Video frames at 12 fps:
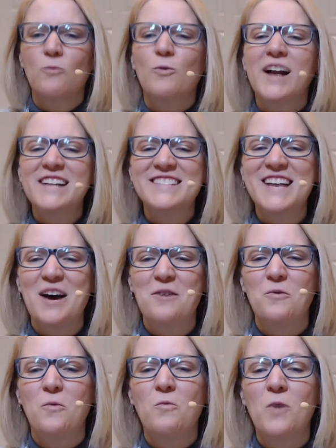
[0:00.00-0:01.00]
Write
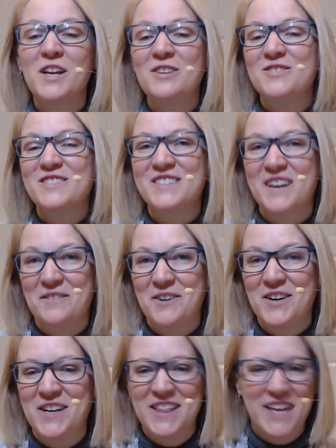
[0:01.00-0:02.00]
down what you
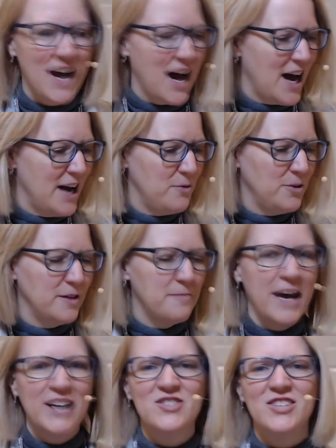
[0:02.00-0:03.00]
discover in the I will
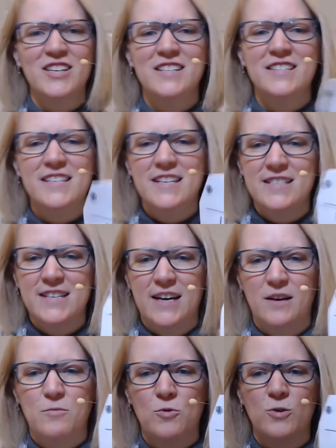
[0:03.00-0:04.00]
imagine in
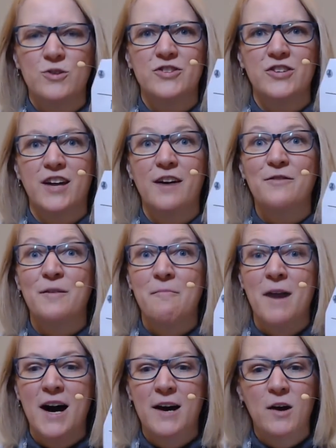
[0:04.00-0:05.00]
detail portion of the
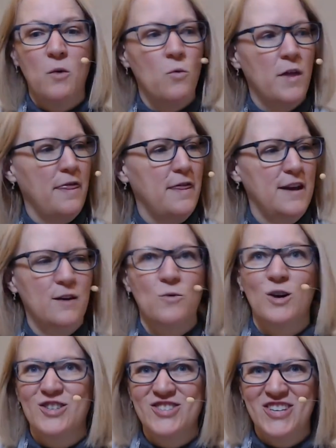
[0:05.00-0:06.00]
My One Thing
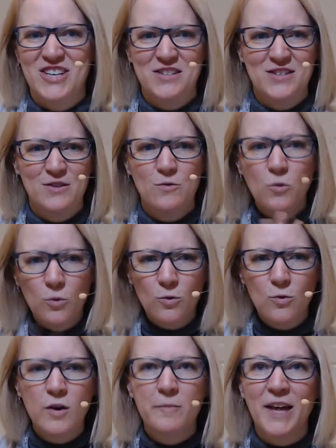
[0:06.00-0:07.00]
worksheet
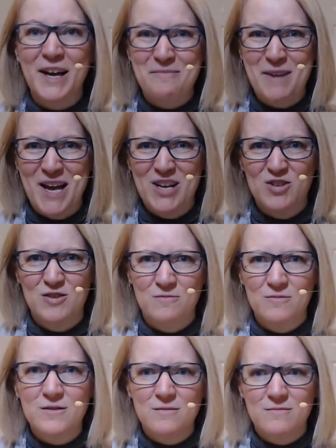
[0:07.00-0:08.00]
or a blank page,
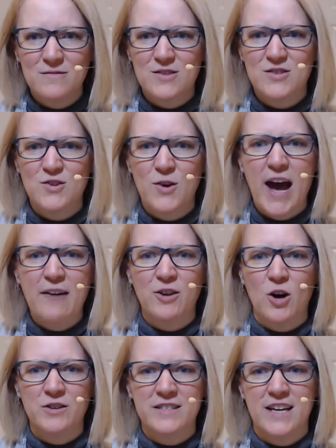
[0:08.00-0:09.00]
just so you have it
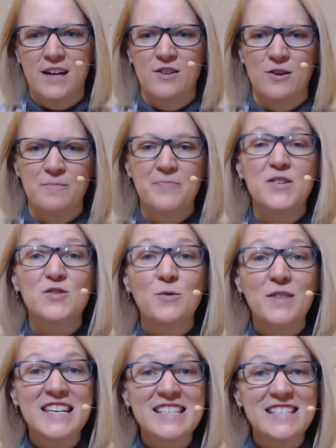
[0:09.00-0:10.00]
all together. So,
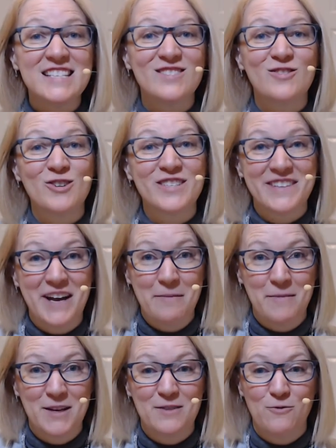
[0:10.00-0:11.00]
this is your
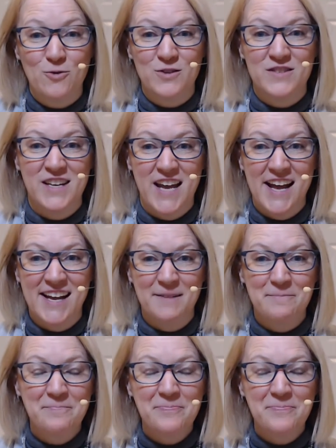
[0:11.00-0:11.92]
assignment for today.